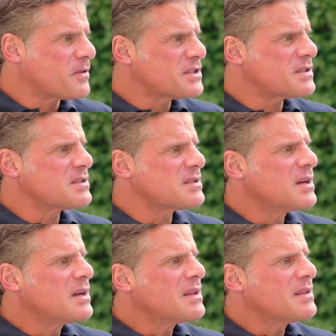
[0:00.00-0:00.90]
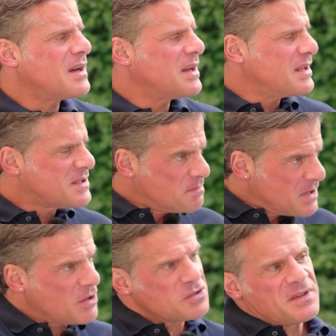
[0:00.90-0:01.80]
for instance. Right that it's
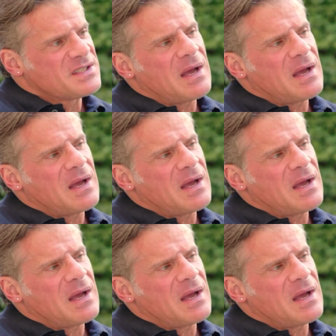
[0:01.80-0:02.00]
because of the